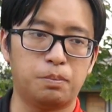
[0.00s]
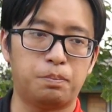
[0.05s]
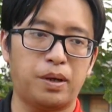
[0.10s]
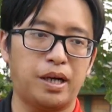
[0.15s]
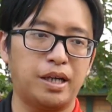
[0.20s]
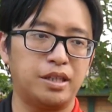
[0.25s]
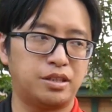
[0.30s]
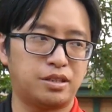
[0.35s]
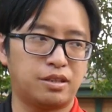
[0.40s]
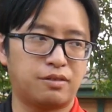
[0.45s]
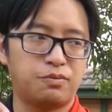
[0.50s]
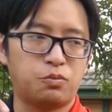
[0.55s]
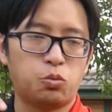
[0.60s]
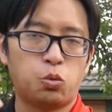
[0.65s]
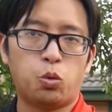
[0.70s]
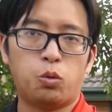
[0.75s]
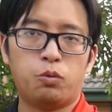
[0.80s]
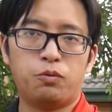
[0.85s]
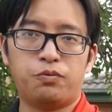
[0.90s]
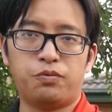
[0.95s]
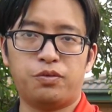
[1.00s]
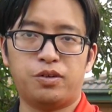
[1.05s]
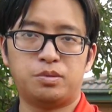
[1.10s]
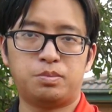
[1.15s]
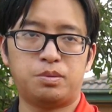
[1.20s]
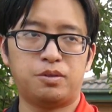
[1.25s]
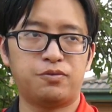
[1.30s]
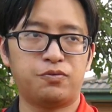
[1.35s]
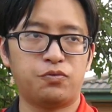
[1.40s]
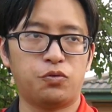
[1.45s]
basic form first
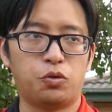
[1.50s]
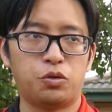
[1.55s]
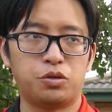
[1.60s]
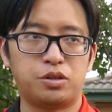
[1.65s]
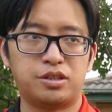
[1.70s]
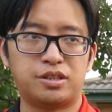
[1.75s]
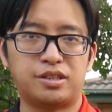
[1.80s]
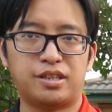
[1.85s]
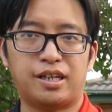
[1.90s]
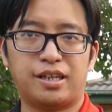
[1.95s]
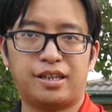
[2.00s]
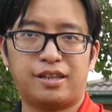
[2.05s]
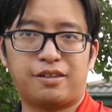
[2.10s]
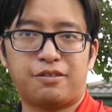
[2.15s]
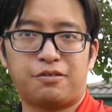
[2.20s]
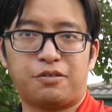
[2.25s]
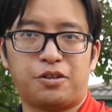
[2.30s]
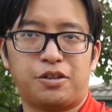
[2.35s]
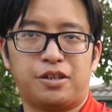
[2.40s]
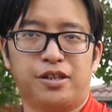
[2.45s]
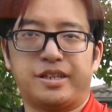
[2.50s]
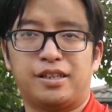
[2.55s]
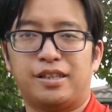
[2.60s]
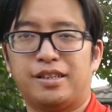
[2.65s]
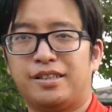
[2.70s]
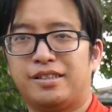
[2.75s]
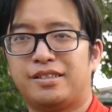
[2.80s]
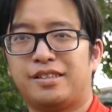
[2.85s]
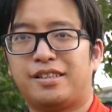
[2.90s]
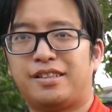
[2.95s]
before you start throwing
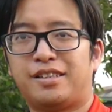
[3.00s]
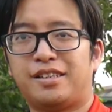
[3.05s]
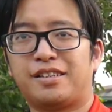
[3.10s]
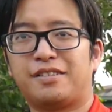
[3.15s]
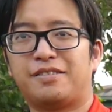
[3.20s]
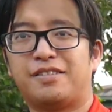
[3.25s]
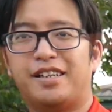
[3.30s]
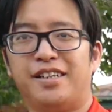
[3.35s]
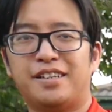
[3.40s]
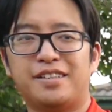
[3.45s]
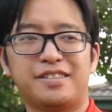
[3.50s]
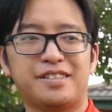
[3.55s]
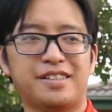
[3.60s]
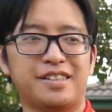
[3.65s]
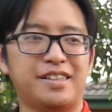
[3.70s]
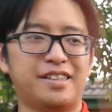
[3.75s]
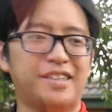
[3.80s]
the thing around.